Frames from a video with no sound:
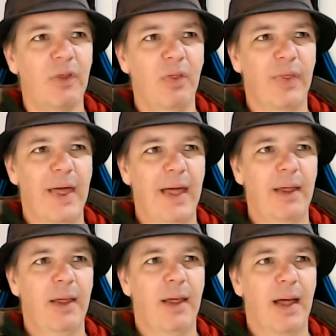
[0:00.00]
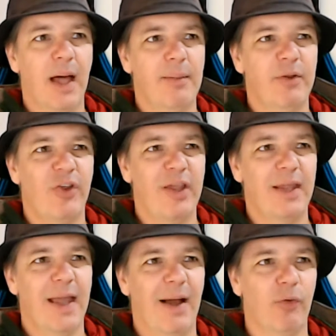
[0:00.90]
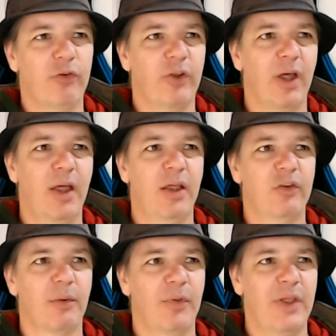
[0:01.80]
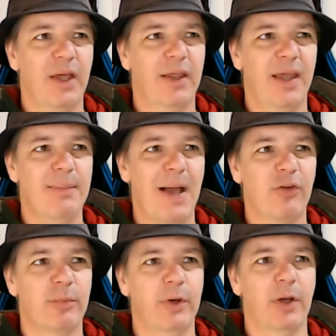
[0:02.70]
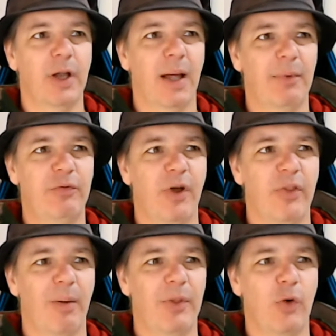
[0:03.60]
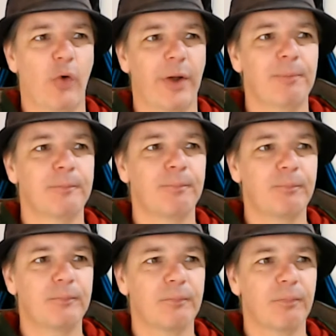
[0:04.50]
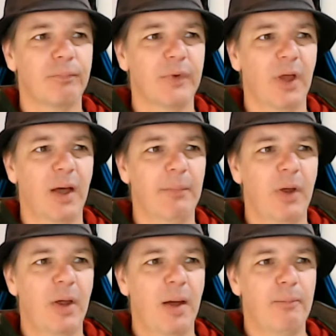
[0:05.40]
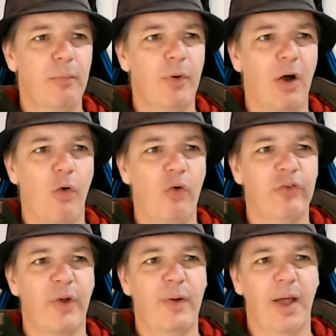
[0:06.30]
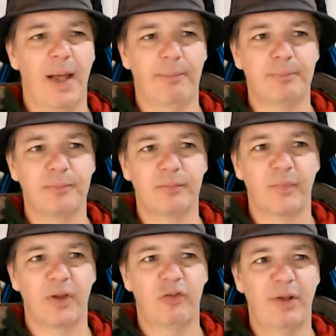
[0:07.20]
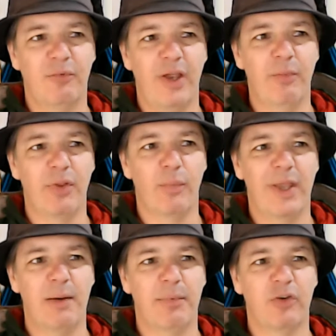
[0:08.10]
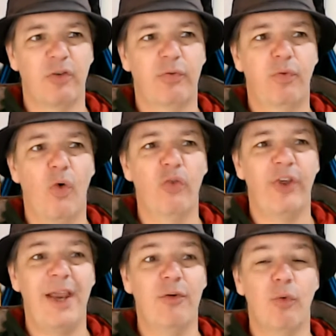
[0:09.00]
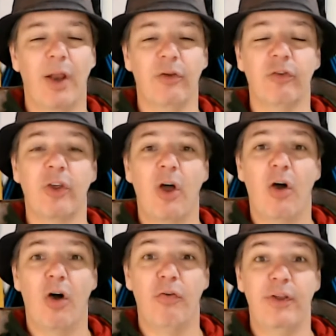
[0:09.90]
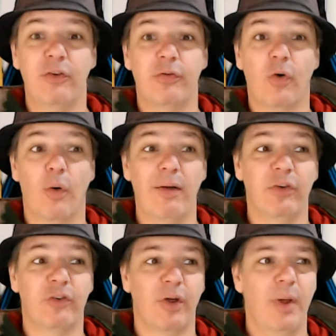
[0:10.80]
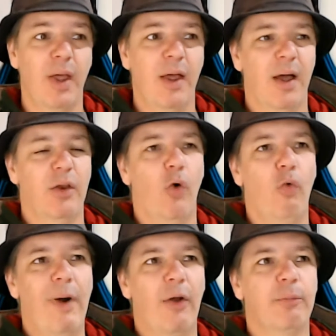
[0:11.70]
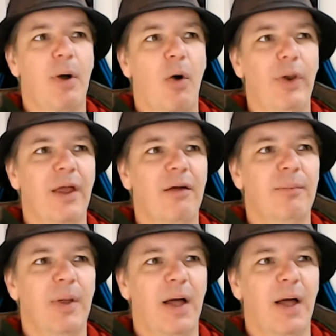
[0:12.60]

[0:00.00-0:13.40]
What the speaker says: there, taking out some of the key batsmen further up the order. Bumrah also chipped in with a wicket, but just 14 runs off his 4 overs. So an all-round bowling